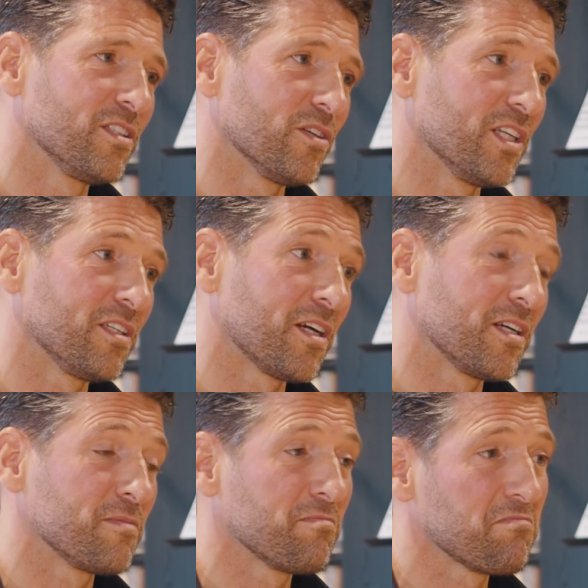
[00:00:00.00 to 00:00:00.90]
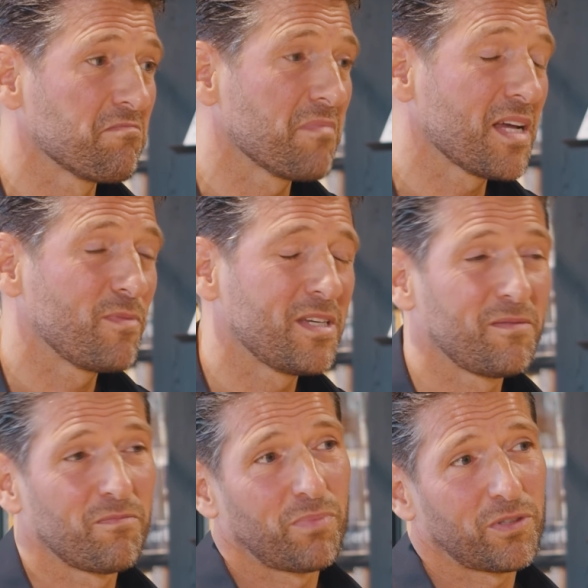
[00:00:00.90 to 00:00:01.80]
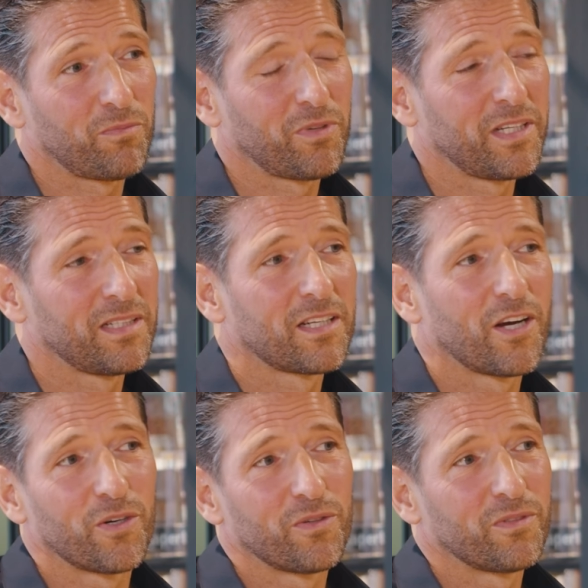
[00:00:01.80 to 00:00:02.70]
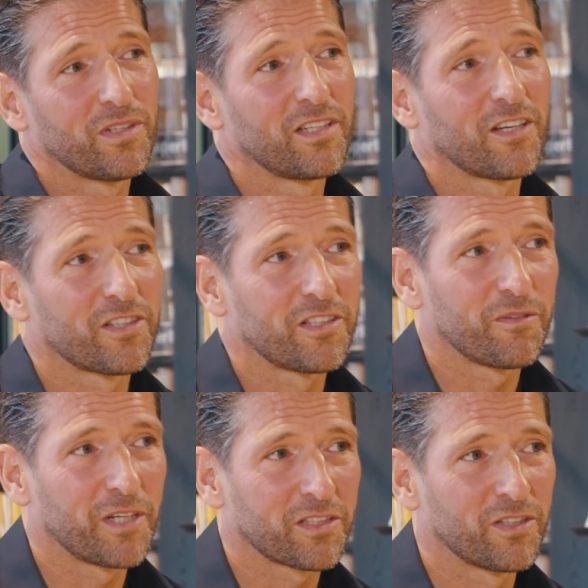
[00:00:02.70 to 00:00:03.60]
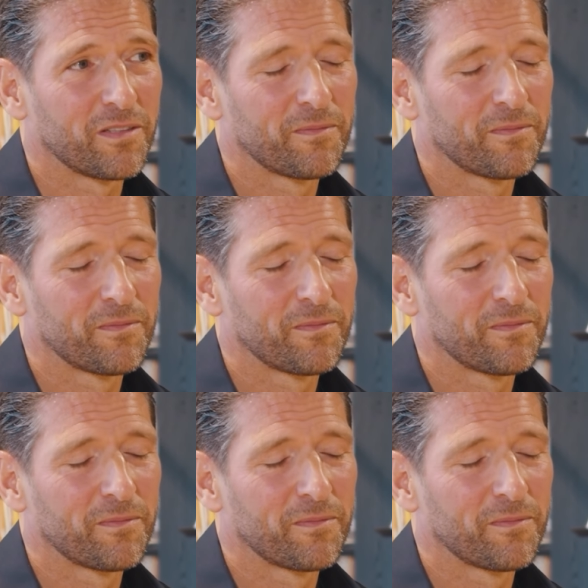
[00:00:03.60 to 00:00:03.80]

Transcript: So that I possibly go another direction.